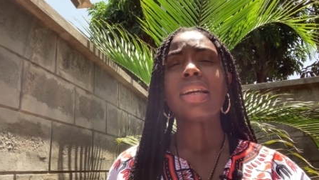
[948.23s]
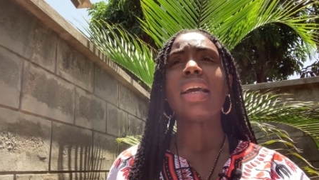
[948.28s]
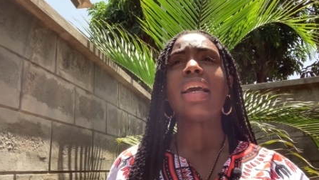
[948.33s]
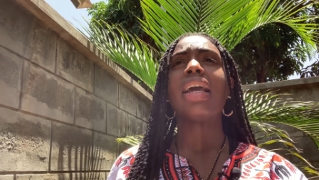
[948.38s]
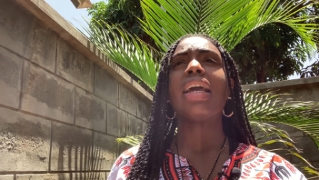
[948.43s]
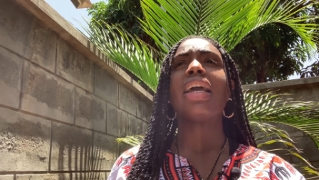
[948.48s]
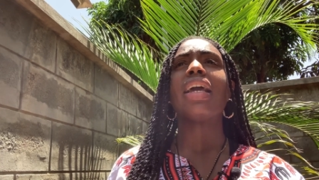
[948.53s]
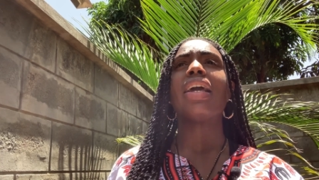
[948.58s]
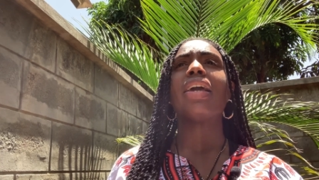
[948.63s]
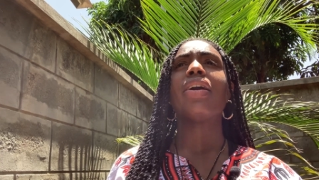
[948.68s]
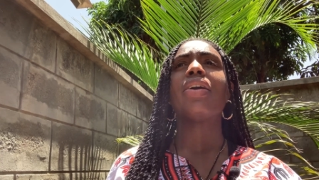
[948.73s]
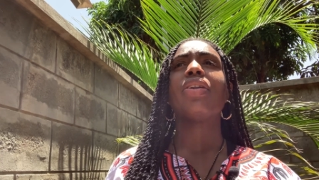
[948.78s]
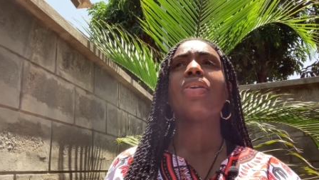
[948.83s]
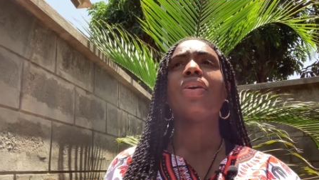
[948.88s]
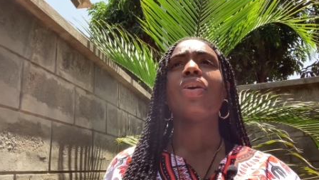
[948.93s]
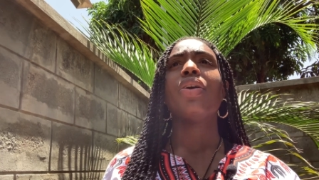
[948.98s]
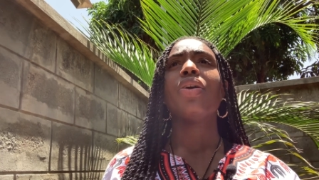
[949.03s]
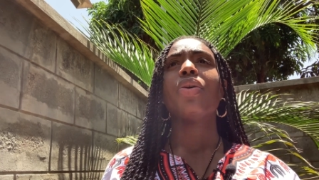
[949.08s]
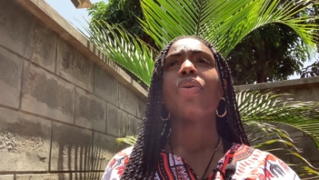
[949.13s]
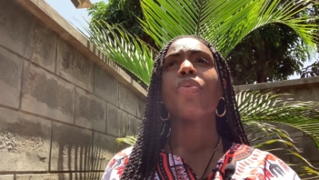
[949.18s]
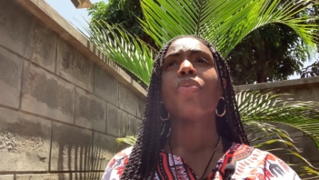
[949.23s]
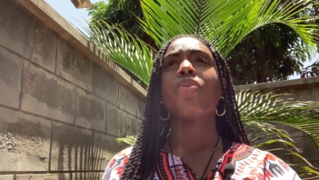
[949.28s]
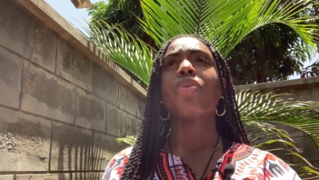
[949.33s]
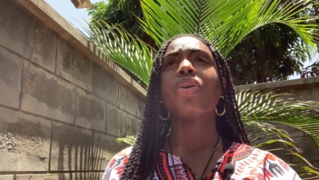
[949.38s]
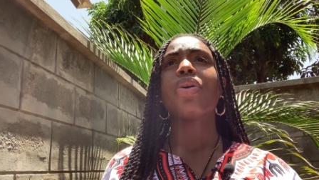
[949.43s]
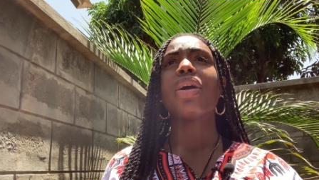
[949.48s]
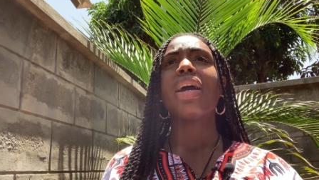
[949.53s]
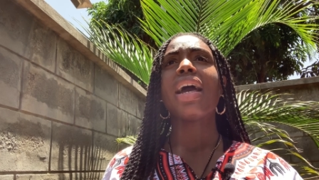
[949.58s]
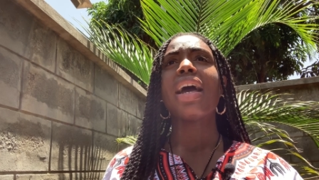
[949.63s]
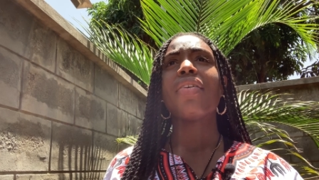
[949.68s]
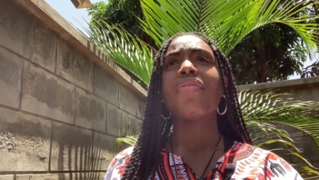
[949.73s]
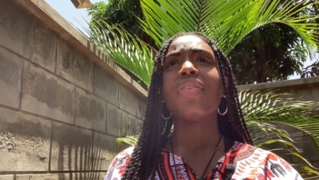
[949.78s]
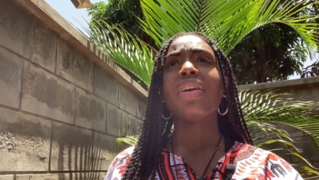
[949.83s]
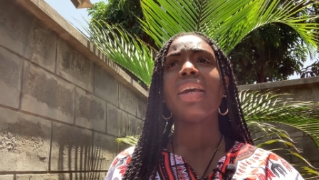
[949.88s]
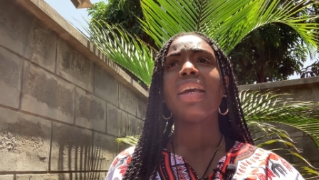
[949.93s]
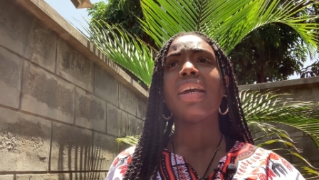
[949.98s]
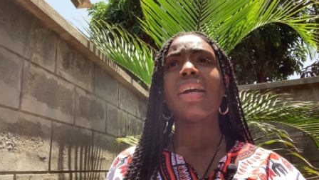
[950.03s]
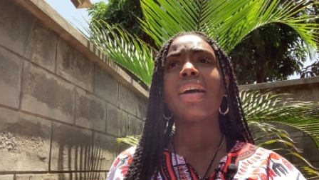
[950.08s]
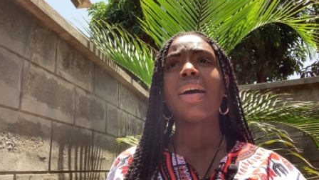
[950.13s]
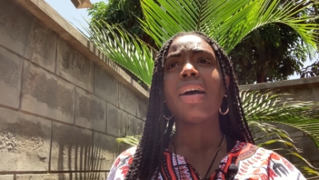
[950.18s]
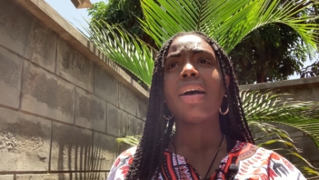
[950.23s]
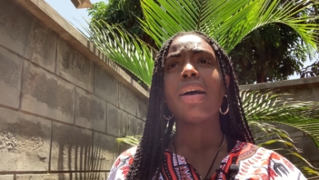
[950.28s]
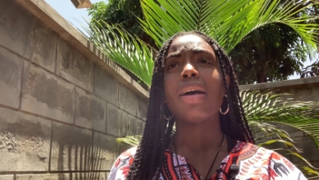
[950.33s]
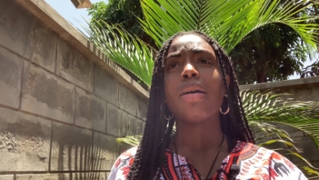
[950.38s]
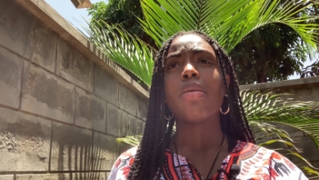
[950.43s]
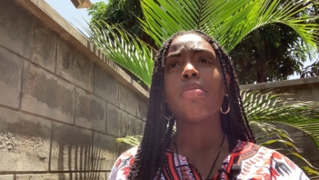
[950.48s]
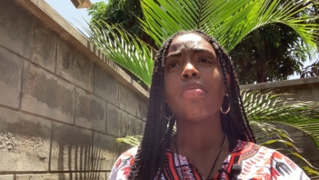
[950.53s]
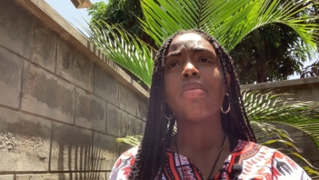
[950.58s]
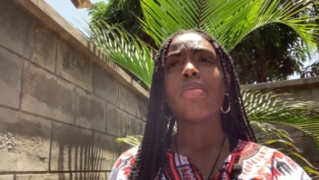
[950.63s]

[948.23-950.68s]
and we're having um,